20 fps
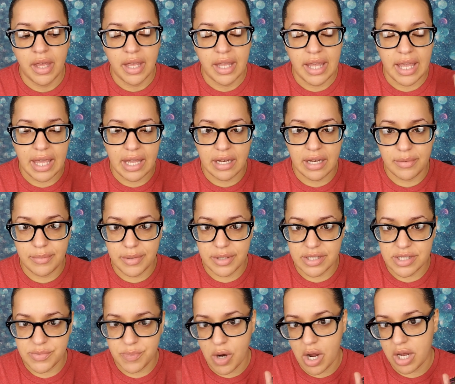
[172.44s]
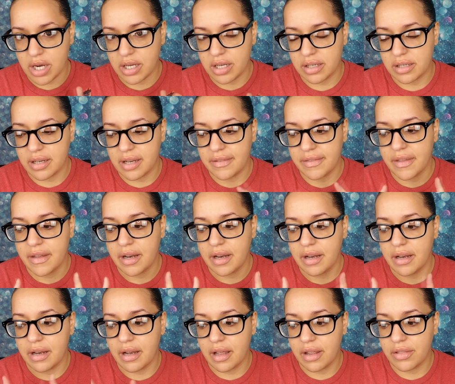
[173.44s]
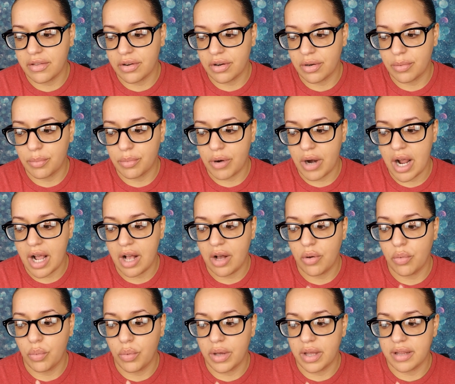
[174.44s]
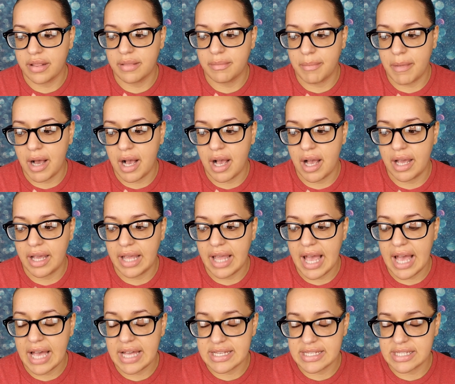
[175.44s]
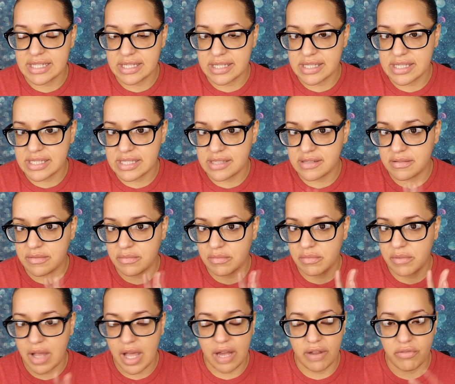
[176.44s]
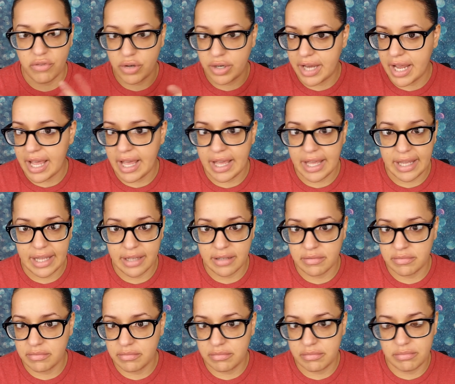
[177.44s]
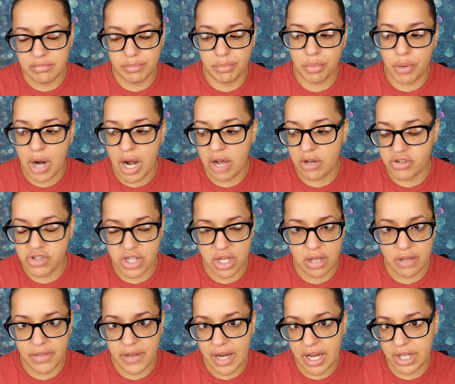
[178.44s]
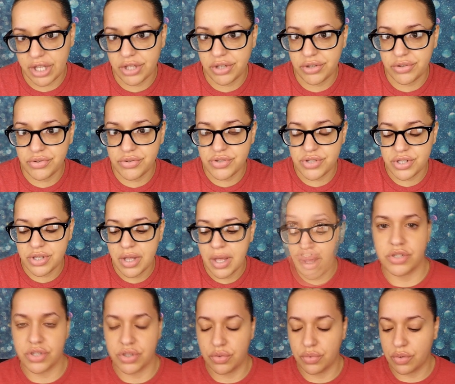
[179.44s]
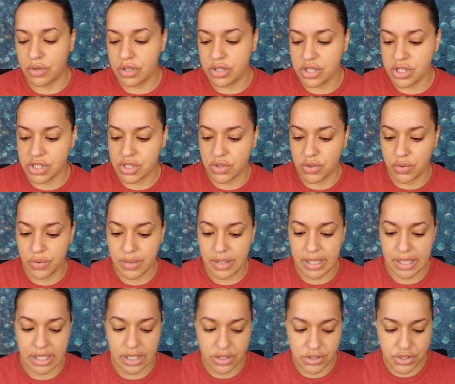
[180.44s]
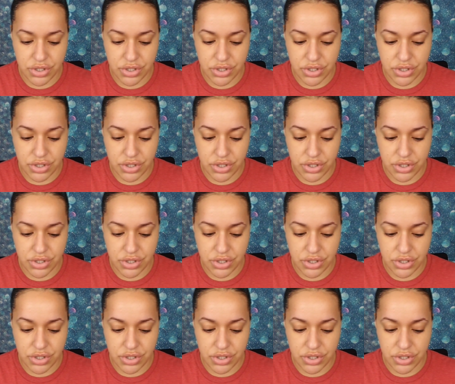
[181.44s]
cannabis product and then another brow with my Essence Everyday brow gel that I use. So we're just going